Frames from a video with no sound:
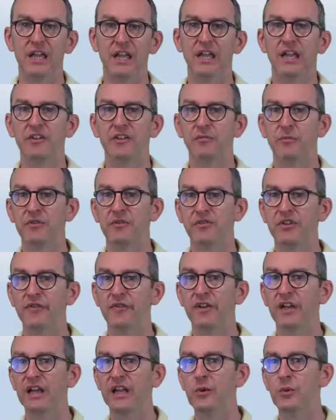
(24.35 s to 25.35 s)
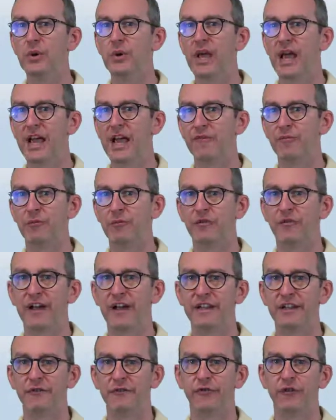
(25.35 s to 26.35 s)
And specifically we have
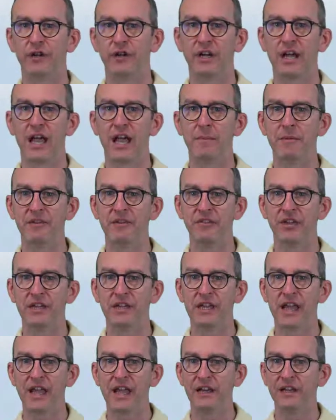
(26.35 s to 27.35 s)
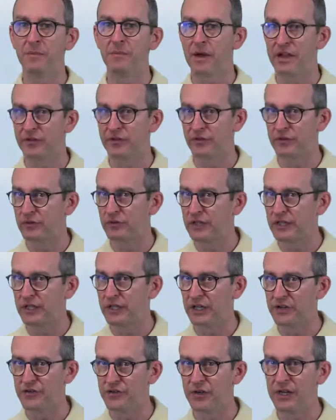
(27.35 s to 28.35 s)
provider for MSAL, the Microsoft
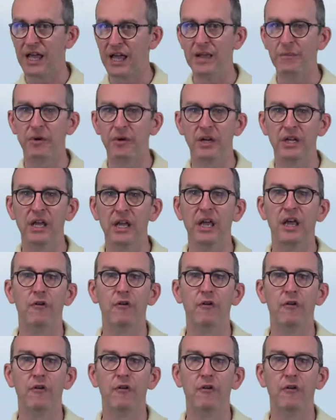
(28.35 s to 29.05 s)
Authentication Library,